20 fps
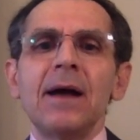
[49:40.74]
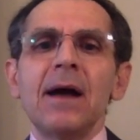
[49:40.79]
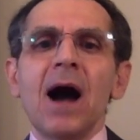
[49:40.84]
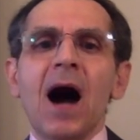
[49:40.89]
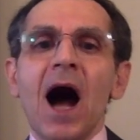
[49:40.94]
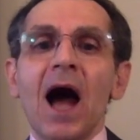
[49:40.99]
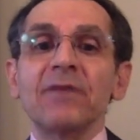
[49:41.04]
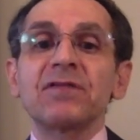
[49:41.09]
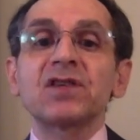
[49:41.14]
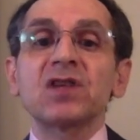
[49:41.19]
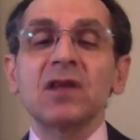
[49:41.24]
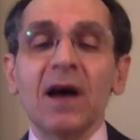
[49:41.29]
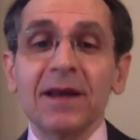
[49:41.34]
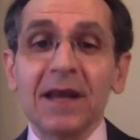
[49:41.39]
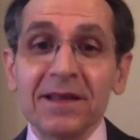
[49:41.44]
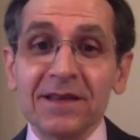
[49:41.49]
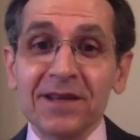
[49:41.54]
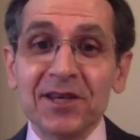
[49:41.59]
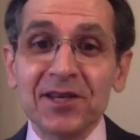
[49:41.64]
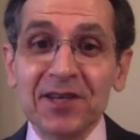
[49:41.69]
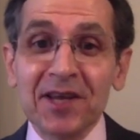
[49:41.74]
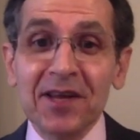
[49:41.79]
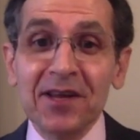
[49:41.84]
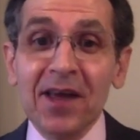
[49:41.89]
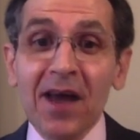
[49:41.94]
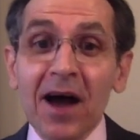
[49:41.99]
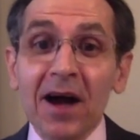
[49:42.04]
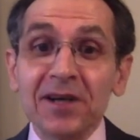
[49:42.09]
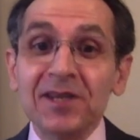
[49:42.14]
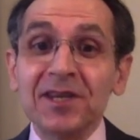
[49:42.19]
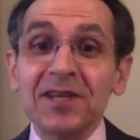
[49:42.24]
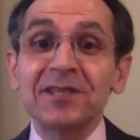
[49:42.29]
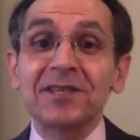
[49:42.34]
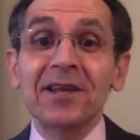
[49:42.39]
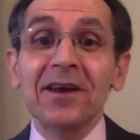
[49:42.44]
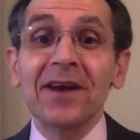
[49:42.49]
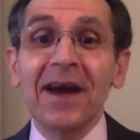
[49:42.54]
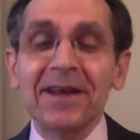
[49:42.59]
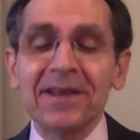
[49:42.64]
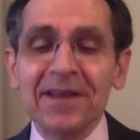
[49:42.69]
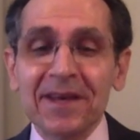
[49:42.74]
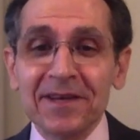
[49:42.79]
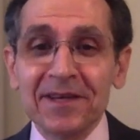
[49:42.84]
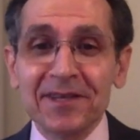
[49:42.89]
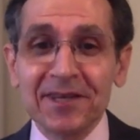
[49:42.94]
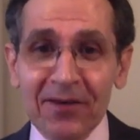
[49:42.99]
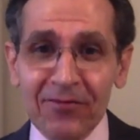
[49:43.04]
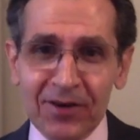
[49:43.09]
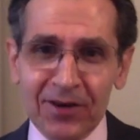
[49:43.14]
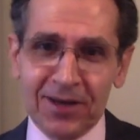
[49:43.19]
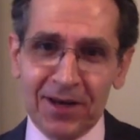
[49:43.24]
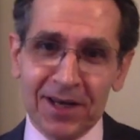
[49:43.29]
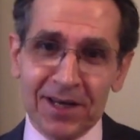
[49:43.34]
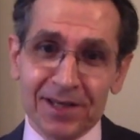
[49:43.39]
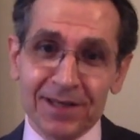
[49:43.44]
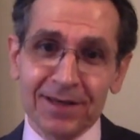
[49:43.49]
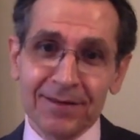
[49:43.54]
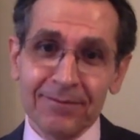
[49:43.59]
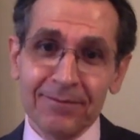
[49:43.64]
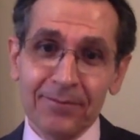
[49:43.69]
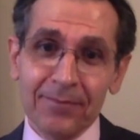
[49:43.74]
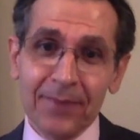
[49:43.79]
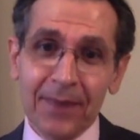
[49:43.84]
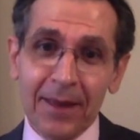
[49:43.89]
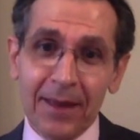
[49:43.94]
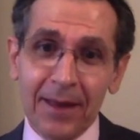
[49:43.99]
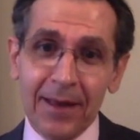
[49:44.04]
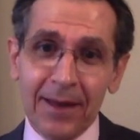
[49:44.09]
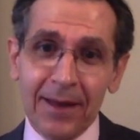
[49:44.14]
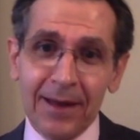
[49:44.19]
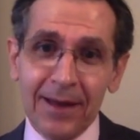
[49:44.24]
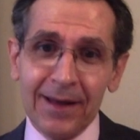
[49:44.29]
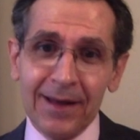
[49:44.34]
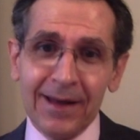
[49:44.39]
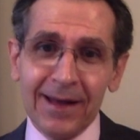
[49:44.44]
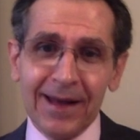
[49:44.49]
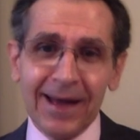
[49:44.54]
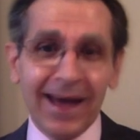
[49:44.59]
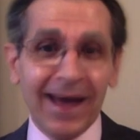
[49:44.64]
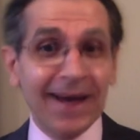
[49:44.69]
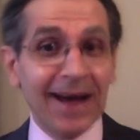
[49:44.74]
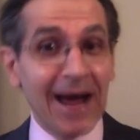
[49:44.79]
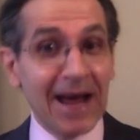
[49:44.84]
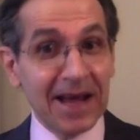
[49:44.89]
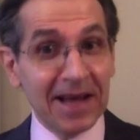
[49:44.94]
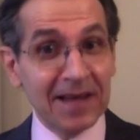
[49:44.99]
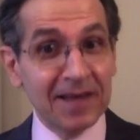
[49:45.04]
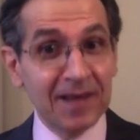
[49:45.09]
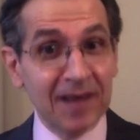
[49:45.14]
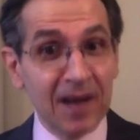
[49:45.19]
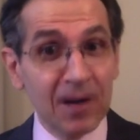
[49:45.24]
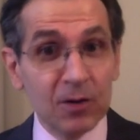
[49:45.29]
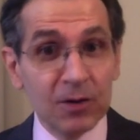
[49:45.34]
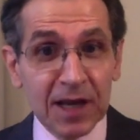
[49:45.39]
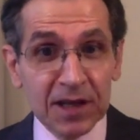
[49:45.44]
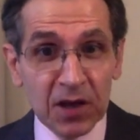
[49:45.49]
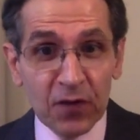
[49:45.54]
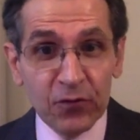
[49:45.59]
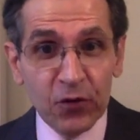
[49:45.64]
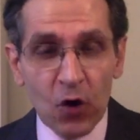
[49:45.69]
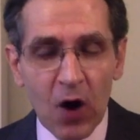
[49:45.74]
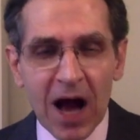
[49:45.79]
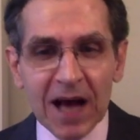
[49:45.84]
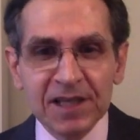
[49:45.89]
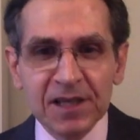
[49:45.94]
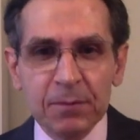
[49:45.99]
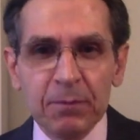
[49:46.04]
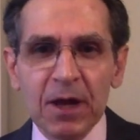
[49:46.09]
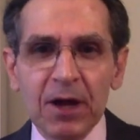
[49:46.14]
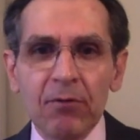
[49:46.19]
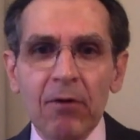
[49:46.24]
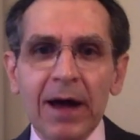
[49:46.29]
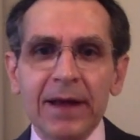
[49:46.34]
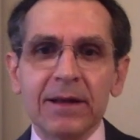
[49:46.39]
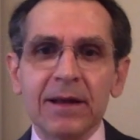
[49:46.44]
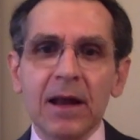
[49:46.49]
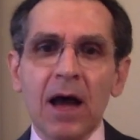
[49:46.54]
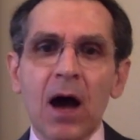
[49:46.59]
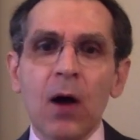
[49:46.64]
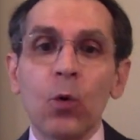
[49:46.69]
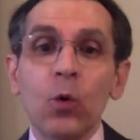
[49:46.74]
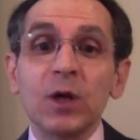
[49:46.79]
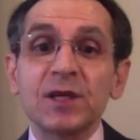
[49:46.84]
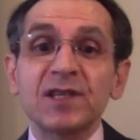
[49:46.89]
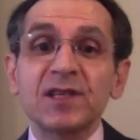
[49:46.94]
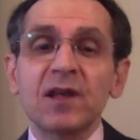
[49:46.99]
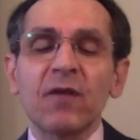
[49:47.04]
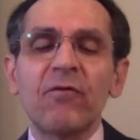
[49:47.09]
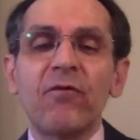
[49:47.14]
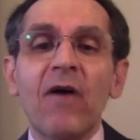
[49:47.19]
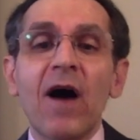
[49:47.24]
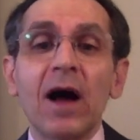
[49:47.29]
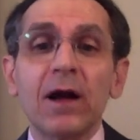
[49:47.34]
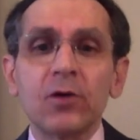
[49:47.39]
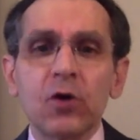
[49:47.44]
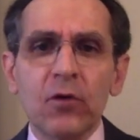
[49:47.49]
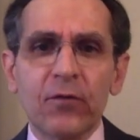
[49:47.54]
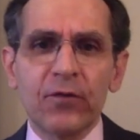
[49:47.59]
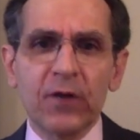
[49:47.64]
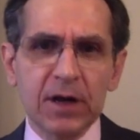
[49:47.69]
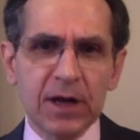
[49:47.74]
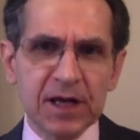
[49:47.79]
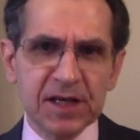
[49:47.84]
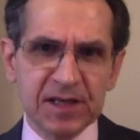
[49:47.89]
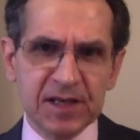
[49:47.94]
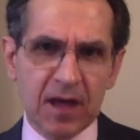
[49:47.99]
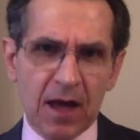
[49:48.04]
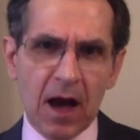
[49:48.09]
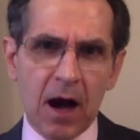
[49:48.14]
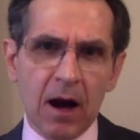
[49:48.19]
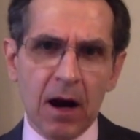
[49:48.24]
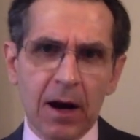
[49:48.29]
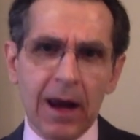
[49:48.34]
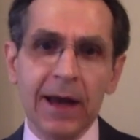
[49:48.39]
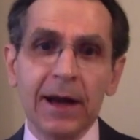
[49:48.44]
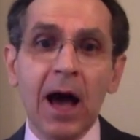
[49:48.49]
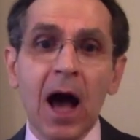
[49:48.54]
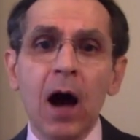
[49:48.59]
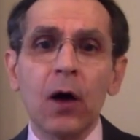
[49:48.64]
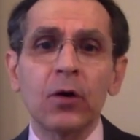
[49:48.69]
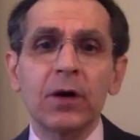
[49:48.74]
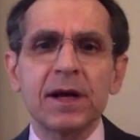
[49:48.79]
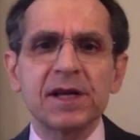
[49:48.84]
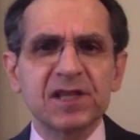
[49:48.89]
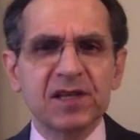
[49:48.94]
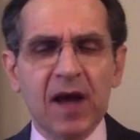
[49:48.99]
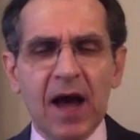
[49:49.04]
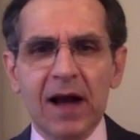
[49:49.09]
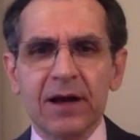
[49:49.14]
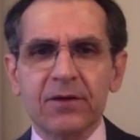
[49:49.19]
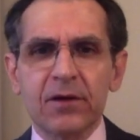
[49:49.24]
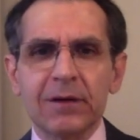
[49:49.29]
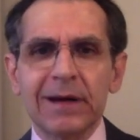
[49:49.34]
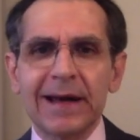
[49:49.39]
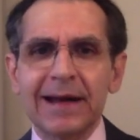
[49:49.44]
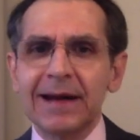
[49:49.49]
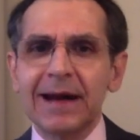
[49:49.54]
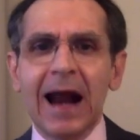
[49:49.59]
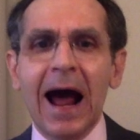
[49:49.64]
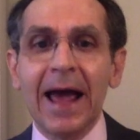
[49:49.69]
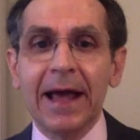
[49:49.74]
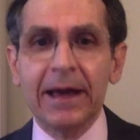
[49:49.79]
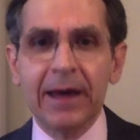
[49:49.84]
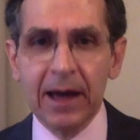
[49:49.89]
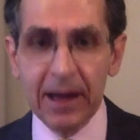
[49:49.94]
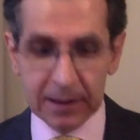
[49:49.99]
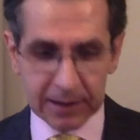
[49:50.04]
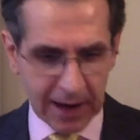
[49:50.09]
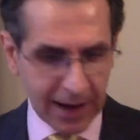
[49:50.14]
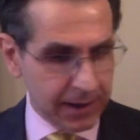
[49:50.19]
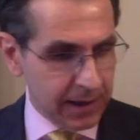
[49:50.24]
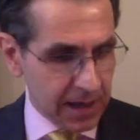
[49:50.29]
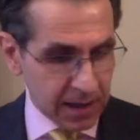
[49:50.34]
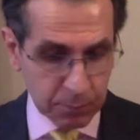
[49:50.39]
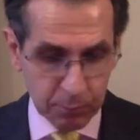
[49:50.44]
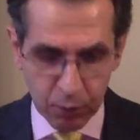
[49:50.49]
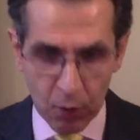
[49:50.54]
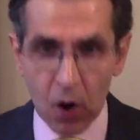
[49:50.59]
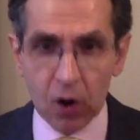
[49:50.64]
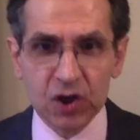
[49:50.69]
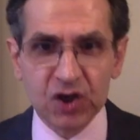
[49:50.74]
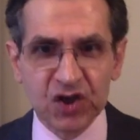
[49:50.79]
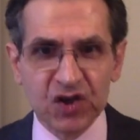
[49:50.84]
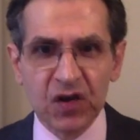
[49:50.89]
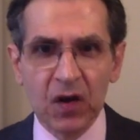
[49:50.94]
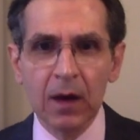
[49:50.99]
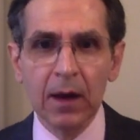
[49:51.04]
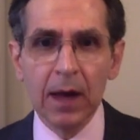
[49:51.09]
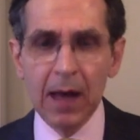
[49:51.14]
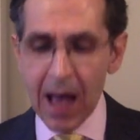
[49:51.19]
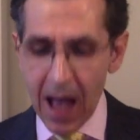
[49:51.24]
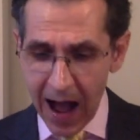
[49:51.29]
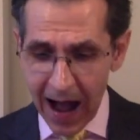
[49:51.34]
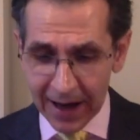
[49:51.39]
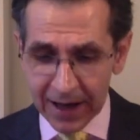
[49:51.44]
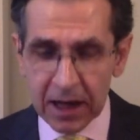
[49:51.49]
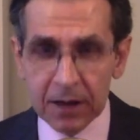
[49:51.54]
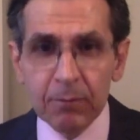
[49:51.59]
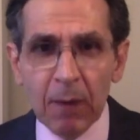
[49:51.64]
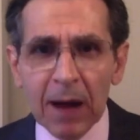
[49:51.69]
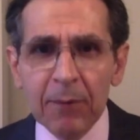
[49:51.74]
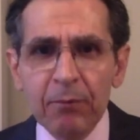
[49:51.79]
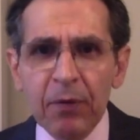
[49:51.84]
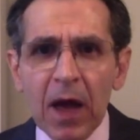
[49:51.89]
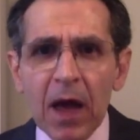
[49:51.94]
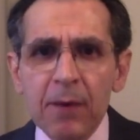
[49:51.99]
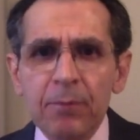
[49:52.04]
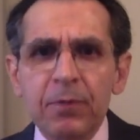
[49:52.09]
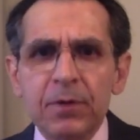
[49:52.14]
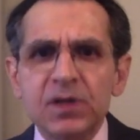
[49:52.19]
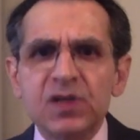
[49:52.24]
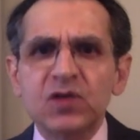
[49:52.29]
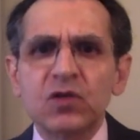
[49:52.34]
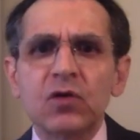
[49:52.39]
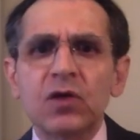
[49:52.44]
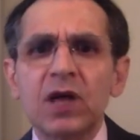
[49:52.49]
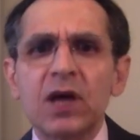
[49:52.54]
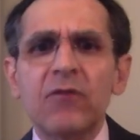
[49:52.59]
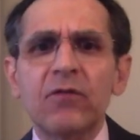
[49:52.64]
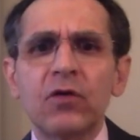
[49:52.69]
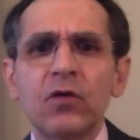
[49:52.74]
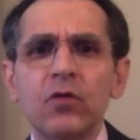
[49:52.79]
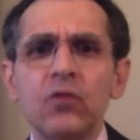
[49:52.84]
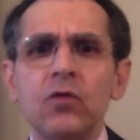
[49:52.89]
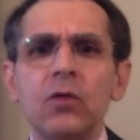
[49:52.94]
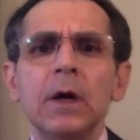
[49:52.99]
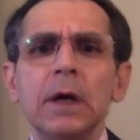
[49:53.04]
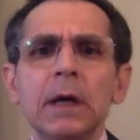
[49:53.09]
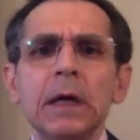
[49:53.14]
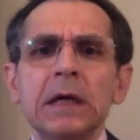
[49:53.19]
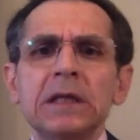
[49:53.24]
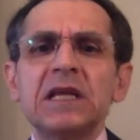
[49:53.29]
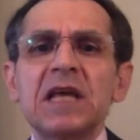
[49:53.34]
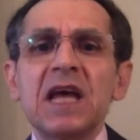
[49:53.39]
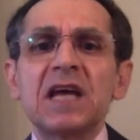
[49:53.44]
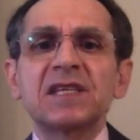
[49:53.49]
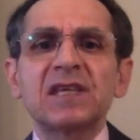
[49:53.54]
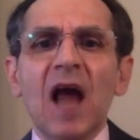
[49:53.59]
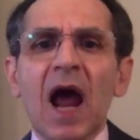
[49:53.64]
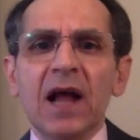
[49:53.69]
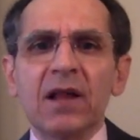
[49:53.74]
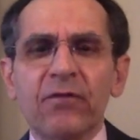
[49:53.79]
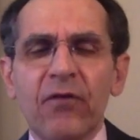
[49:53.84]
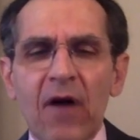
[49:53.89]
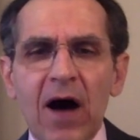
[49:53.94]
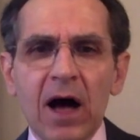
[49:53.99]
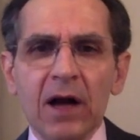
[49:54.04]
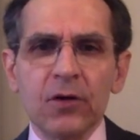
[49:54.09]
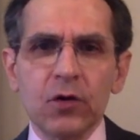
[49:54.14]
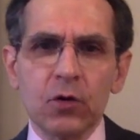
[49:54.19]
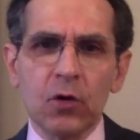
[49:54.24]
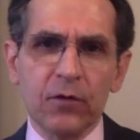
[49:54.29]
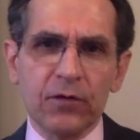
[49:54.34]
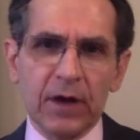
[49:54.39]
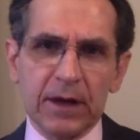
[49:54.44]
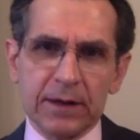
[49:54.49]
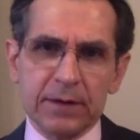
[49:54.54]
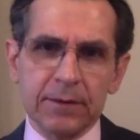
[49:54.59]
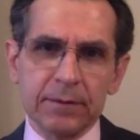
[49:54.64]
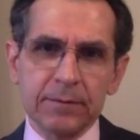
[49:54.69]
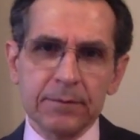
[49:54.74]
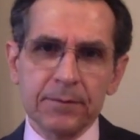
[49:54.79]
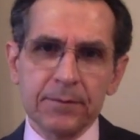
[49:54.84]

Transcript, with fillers: I've studied the SDR since the 1970s, and I can tell you that if you ask me right now what's the value of an SDR and how it is calculated, I can't. I need books, I need my papers to give you the exact value of it